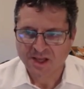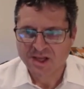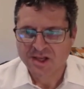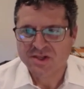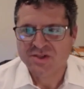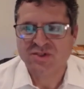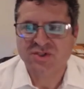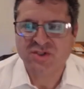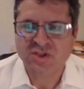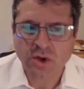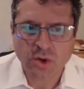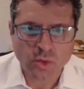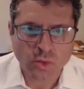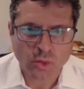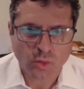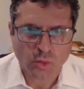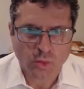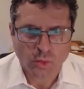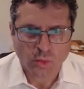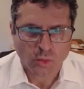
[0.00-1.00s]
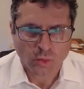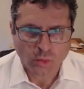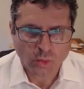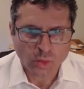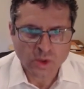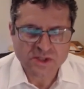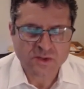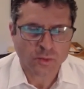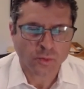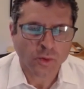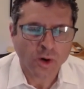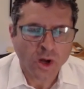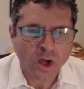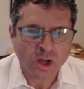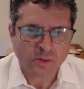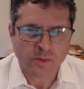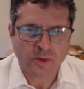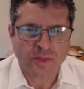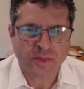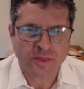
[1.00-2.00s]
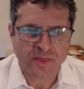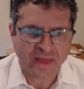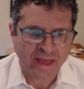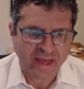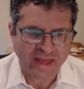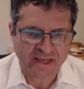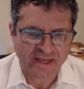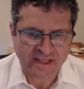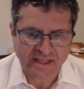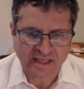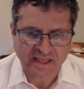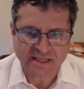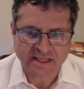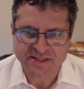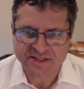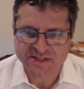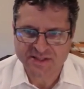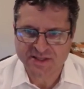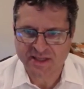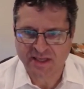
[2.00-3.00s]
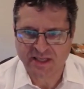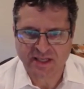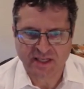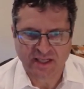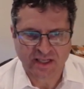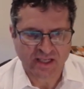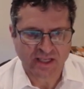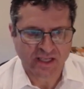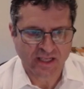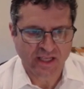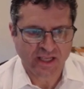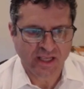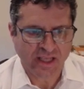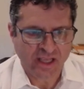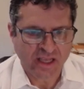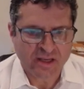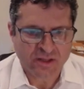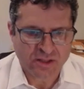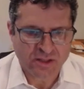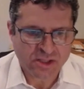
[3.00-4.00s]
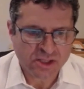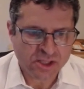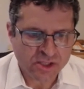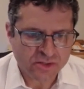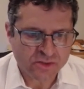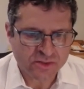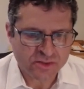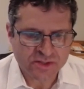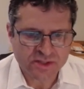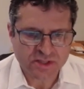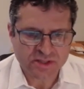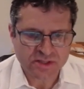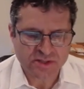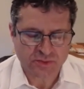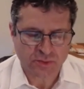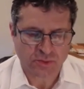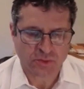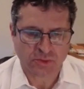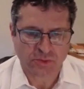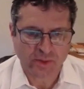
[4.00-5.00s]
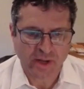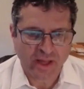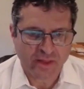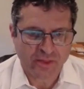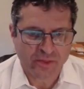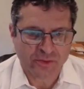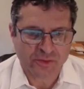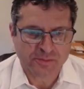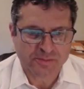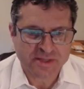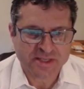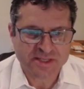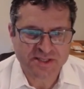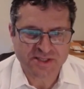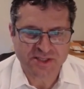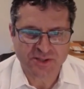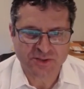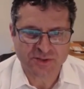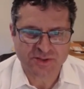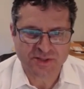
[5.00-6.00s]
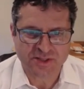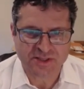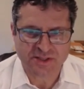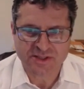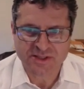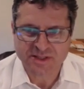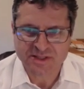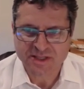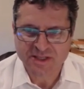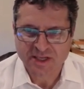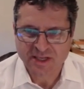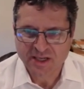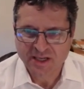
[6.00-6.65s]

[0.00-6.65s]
So what's wrong with that is that it uses, or rather misuses,